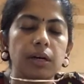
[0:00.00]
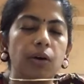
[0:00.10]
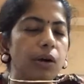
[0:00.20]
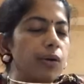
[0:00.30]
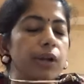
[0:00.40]

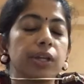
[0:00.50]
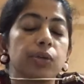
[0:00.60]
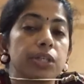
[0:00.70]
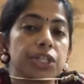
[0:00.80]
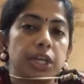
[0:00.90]
according to
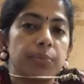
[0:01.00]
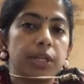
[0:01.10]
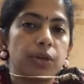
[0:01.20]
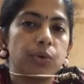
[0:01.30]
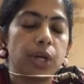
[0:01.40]
the shape
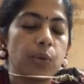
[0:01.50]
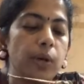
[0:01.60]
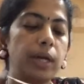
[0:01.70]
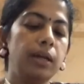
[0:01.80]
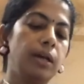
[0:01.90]
that you
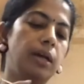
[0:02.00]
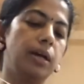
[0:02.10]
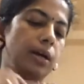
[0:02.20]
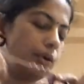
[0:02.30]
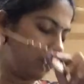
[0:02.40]
require.
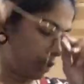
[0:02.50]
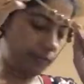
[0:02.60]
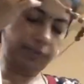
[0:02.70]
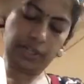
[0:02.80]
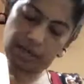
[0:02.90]
What
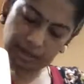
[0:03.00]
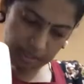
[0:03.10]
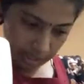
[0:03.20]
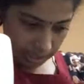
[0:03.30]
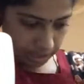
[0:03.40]
I've done
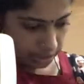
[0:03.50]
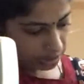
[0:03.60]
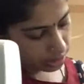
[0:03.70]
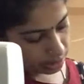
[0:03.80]
is